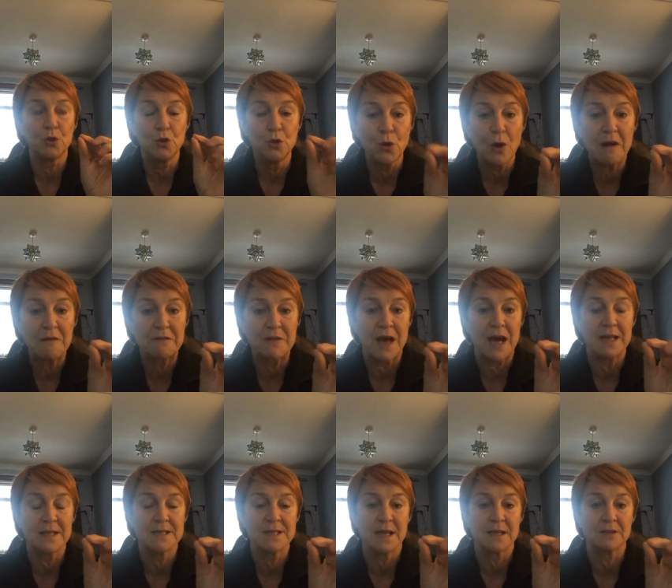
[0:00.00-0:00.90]
you have
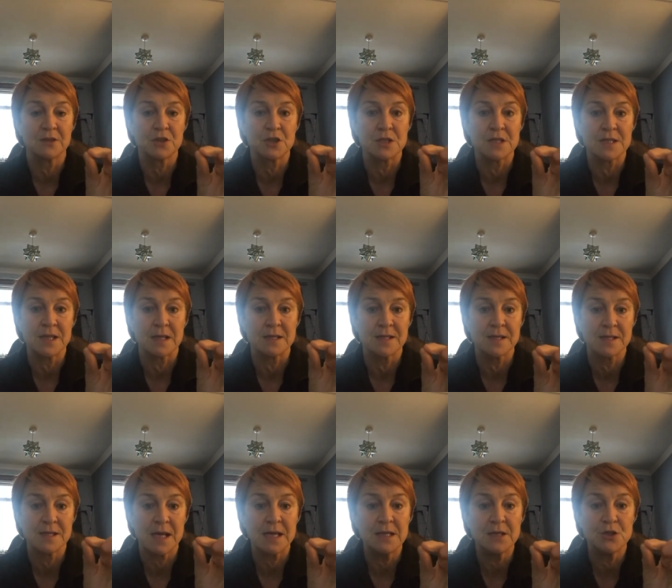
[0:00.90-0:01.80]
that intelligence
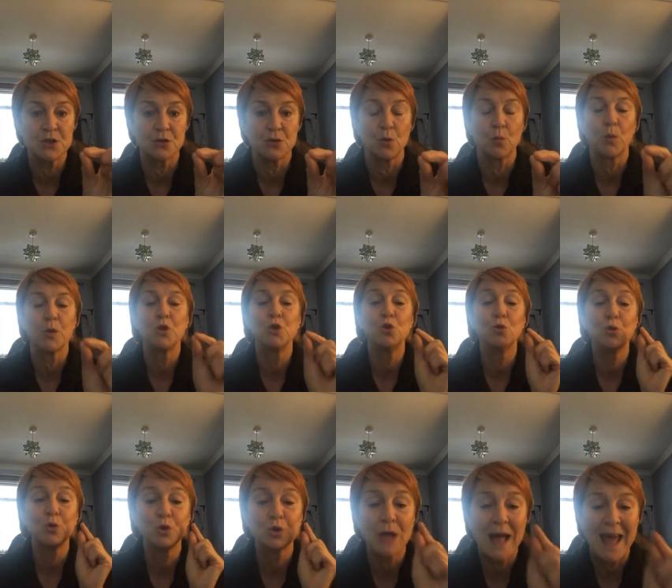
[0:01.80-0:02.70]
inside you when
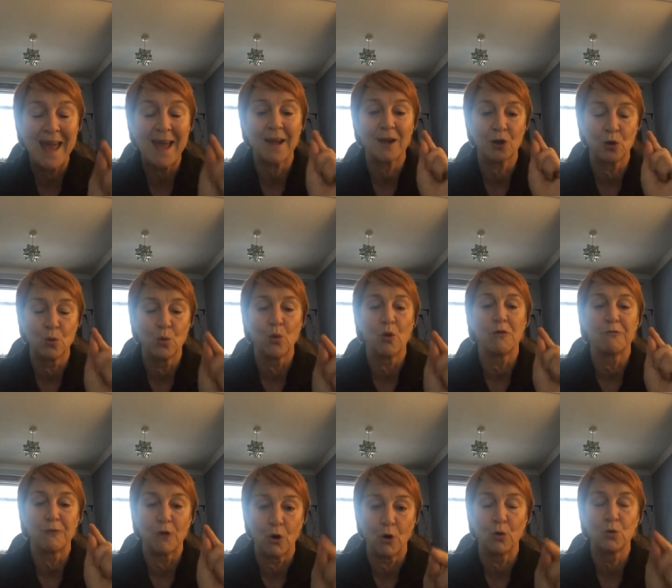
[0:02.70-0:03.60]
you let go
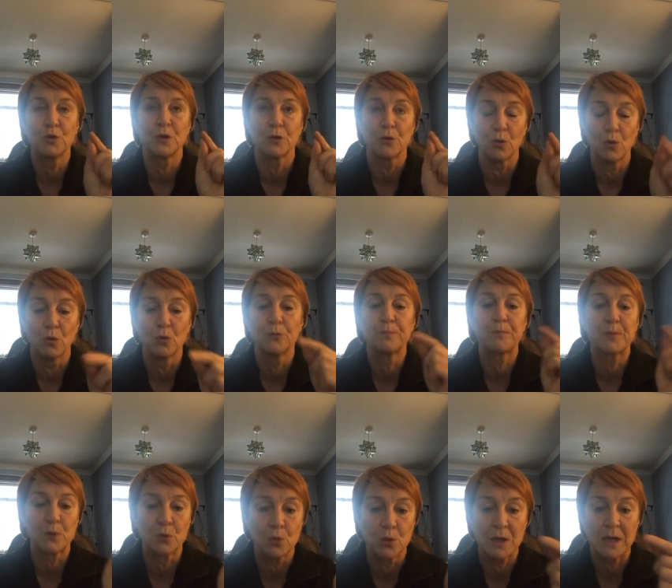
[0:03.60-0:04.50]
of all your old
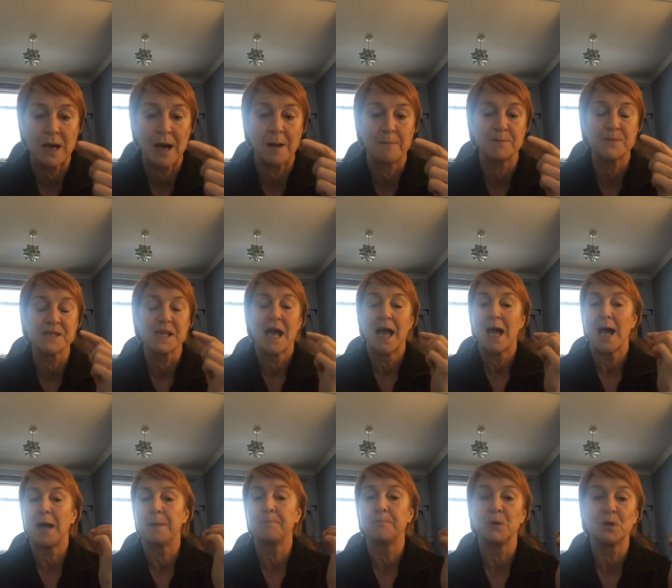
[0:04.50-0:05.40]
programs
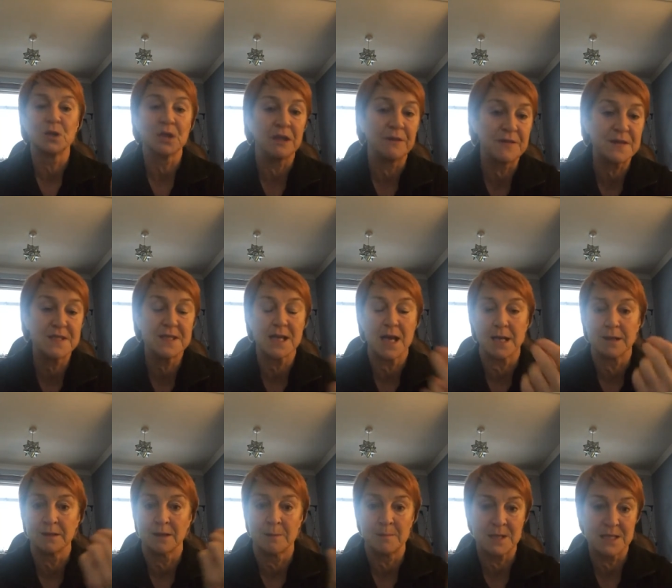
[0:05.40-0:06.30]
and beliefs
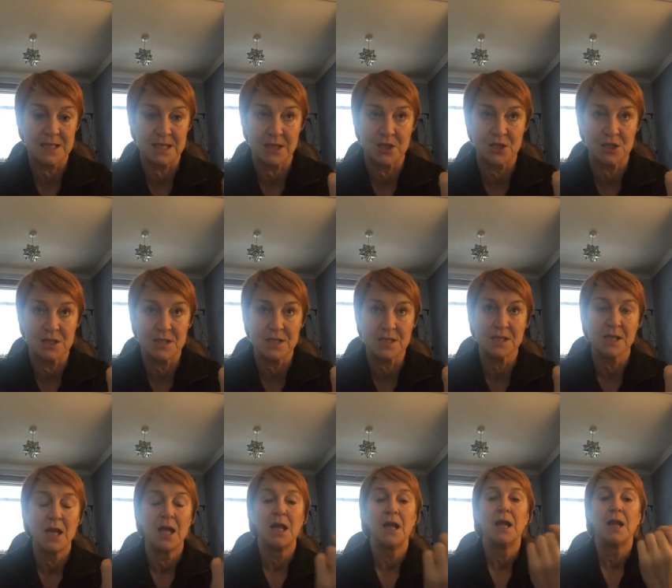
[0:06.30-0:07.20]
and limitations.
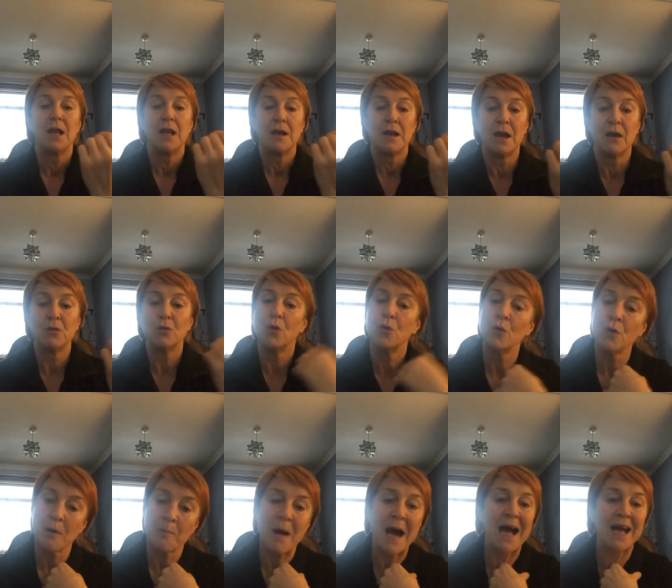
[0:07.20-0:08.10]
Now,
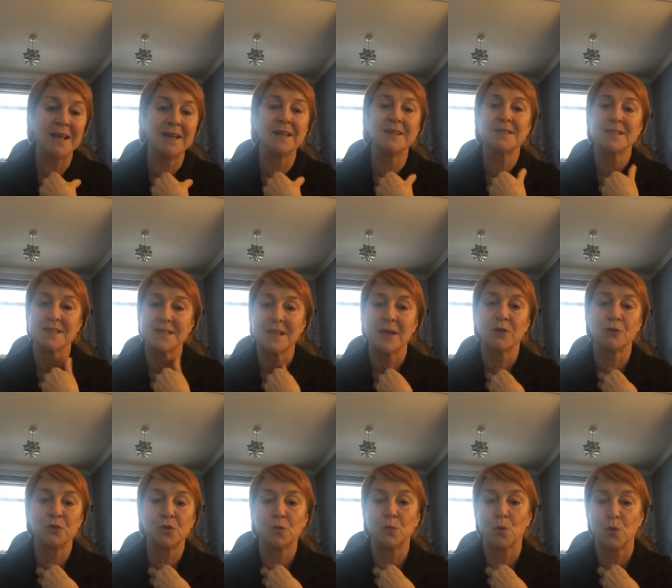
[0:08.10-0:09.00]
who am I to tell
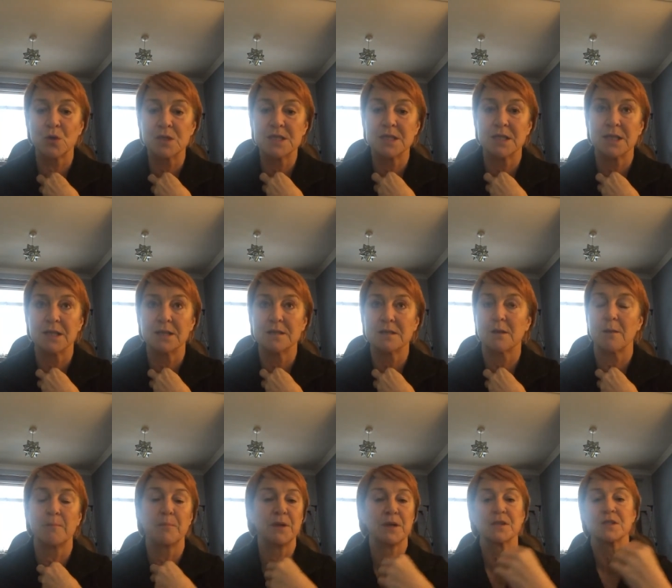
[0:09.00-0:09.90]
you what to eat
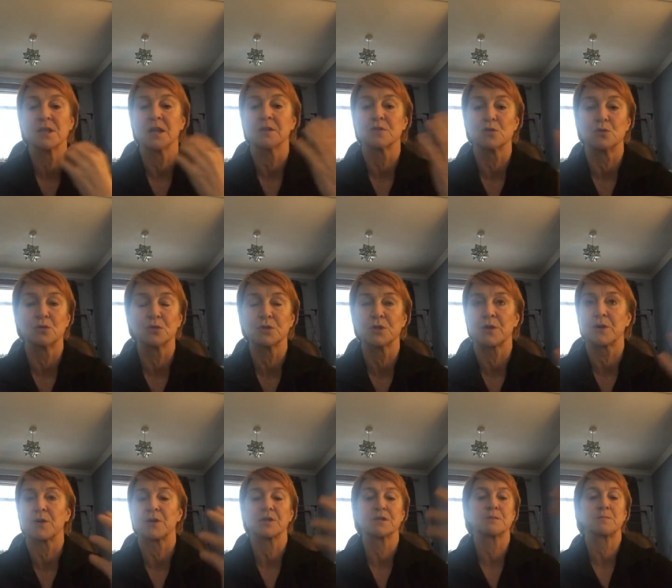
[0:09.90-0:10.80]
compared to a doctor
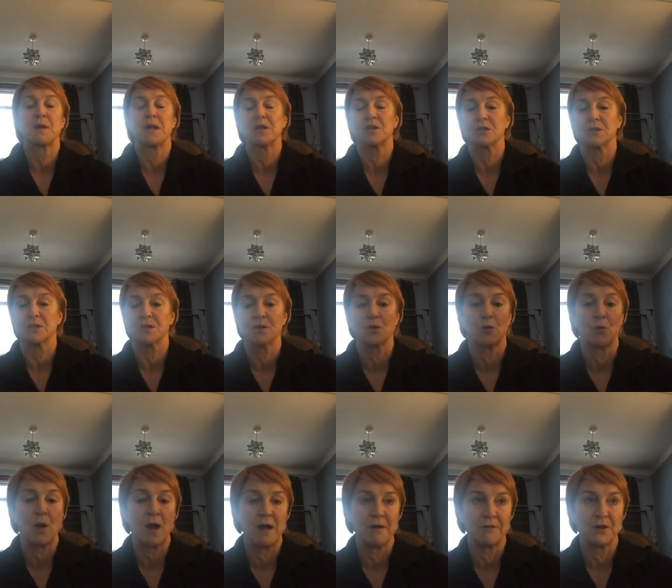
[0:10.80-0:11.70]
or a specialist or
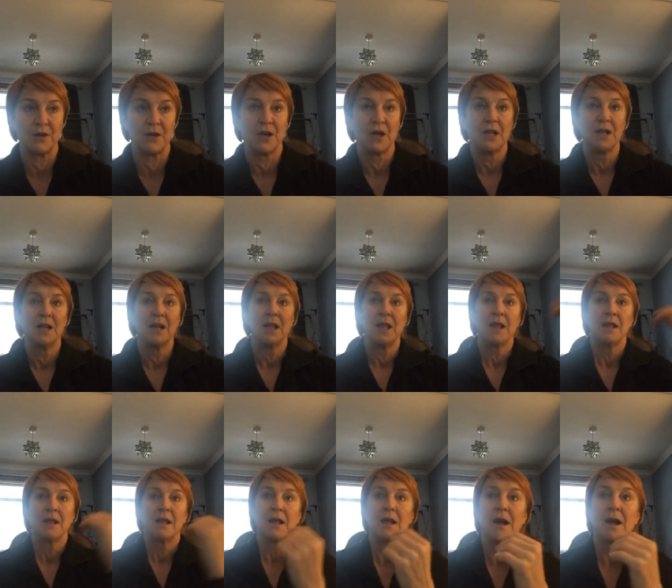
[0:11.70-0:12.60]
whatever?
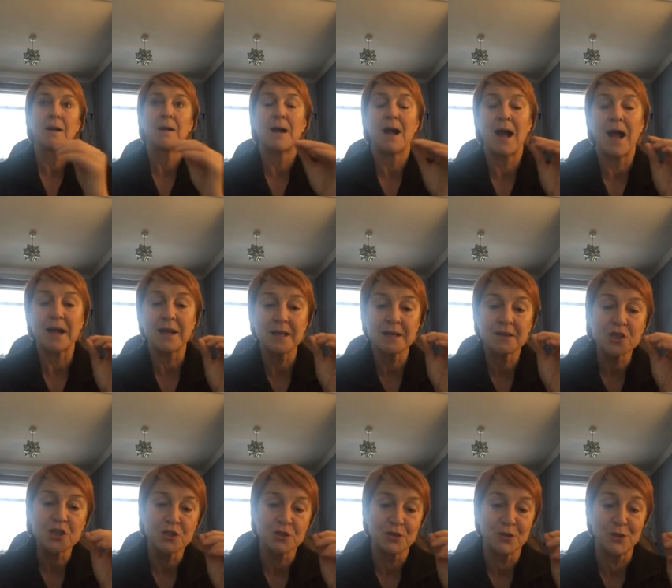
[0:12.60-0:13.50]
I can
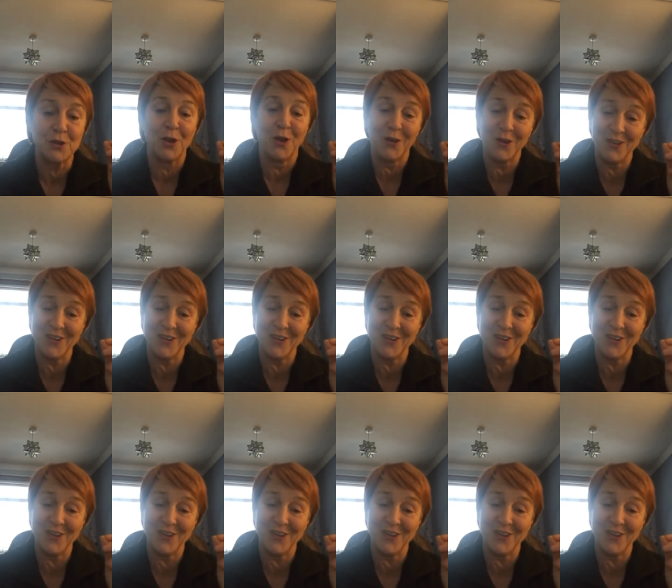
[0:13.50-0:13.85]
assure you,